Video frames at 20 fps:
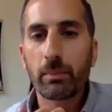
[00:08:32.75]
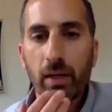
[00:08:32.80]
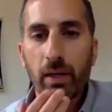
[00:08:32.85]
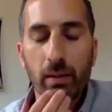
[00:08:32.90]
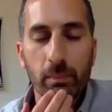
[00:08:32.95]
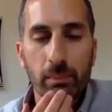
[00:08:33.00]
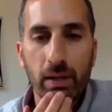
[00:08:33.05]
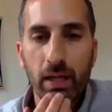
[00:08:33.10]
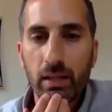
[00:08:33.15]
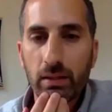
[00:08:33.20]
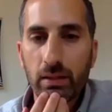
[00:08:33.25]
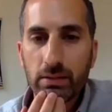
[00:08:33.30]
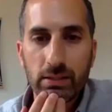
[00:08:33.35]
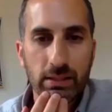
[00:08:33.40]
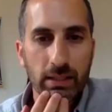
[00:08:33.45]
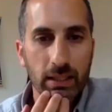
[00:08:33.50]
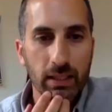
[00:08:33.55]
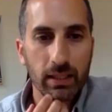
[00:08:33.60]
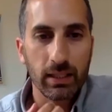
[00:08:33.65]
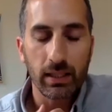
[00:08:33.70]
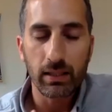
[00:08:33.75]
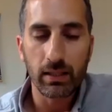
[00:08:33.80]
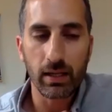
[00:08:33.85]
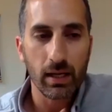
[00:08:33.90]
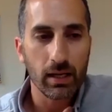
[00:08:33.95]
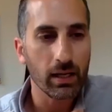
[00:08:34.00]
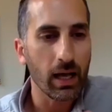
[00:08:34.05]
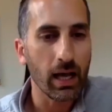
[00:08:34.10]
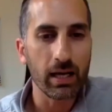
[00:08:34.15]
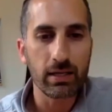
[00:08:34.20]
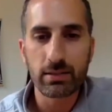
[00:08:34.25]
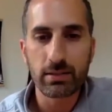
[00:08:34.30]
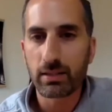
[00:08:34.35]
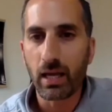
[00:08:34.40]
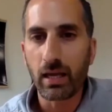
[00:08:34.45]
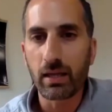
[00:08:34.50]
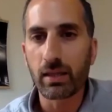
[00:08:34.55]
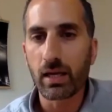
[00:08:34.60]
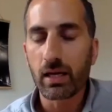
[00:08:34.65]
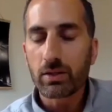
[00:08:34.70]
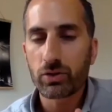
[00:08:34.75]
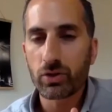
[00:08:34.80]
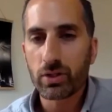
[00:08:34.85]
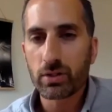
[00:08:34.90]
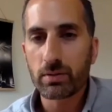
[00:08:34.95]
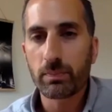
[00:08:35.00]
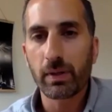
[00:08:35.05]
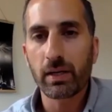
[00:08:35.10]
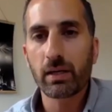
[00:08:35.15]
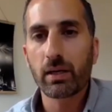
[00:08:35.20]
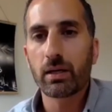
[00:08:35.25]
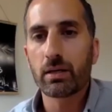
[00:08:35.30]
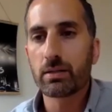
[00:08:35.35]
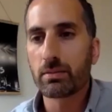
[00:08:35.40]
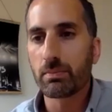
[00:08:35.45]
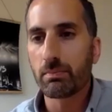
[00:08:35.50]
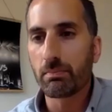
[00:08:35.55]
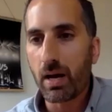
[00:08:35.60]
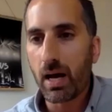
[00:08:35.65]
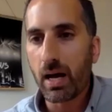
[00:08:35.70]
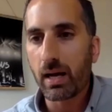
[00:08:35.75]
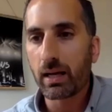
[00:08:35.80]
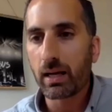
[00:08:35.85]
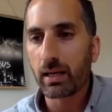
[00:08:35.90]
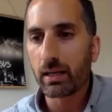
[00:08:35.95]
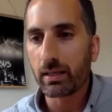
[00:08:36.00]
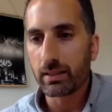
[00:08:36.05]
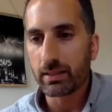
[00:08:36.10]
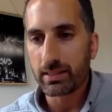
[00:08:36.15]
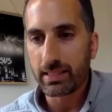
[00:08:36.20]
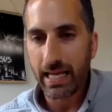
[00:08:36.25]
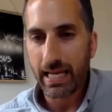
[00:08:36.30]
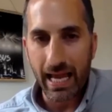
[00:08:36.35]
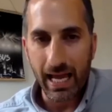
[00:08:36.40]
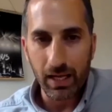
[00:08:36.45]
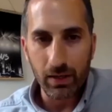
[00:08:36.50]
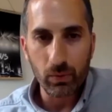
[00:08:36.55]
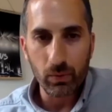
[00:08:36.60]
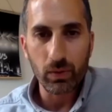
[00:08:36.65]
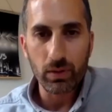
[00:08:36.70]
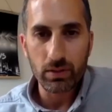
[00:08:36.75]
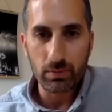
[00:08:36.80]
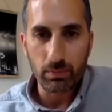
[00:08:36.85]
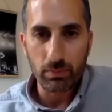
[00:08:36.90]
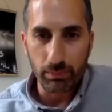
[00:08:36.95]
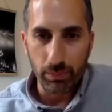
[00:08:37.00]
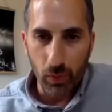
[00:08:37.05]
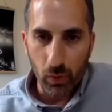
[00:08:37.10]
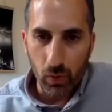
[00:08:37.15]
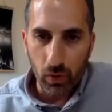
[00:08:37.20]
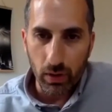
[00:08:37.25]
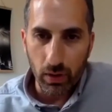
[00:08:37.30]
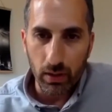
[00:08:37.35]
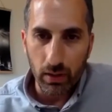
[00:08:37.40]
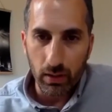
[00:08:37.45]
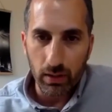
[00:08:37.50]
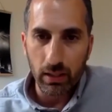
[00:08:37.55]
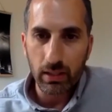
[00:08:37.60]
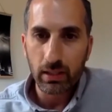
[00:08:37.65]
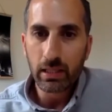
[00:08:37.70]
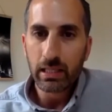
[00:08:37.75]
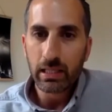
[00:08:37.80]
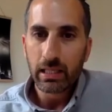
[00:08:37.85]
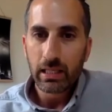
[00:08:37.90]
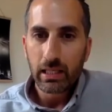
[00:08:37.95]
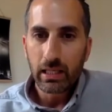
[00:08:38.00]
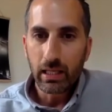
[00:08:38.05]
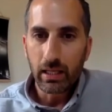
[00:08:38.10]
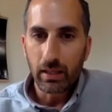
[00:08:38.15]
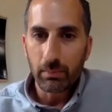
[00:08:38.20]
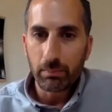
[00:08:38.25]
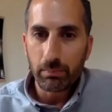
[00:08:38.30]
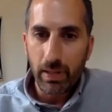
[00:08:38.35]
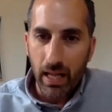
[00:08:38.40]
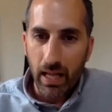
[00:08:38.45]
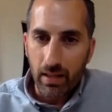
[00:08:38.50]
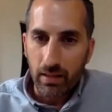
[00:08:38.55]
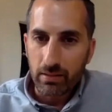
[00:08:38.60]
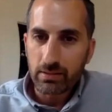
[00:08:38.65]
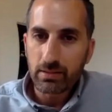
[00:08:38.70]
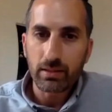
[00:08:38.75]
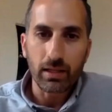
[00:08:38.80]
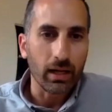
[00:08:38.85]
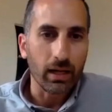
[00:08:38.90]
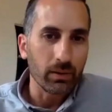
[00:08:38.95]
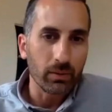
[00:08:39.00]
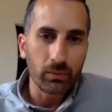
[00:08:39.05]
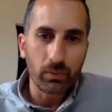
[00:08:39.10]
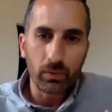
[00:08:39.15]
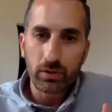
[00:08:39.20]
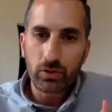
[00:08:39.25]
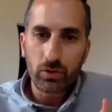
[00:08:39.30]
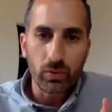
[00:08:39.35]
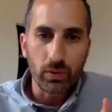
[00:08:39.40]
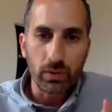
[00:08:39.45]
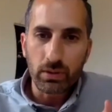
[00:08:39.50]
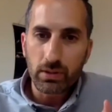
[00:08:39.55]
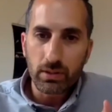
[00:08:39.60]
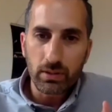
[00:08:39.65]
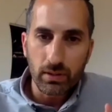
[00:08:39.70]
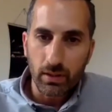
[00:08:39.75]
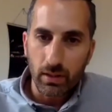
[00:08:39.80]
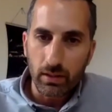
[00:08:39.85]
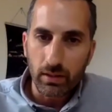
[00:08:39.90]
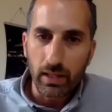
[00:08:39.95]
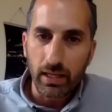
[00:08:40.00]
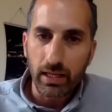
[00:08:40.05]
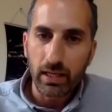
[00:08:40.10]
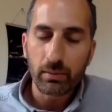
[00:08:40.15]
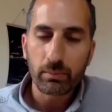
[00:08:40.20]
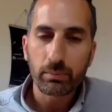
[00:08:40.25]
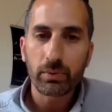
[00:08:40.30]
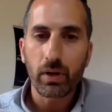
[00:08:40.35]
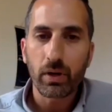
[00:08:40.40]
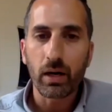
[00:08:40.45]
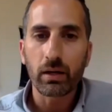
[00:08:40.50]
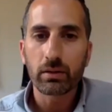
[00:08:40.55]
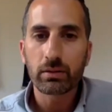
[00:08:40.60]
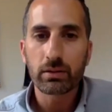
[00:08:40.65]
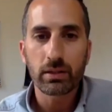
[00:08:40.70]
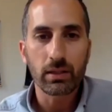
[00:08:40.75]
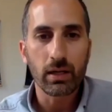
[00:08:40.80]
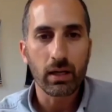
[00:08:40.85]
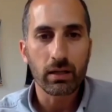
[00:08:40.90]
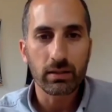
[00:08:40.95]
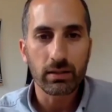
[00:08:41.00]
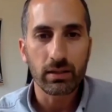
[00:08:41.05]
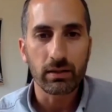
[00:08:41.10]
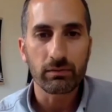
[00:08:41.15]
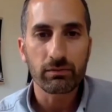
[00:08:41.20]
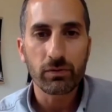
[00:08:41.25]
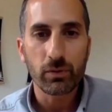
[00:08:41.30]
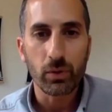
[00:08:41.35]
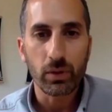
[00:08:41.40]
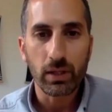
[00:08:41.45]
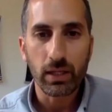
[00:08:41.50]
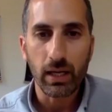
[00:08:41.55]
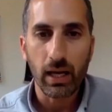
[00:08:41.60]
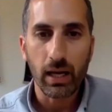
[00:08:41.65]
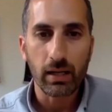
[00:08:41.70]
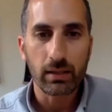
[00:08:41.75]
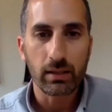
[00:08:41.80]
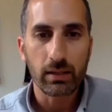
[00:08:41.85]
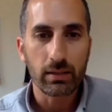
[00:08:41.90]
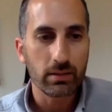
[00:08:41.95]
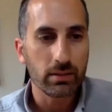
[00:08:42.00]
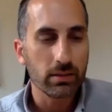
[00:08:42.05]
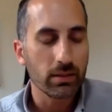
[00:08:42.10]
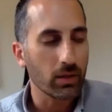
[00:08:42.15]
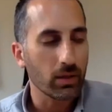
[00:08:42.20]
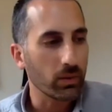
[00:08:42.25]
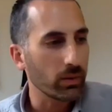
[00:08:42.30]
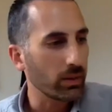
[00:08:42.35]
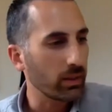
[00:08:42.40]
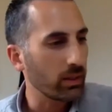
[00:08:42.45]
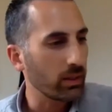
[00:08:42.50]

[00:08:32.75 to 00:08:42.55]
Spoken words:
being Palestinian, I say that just because my dad was born in Palestine, which was the land prior to 1948. And so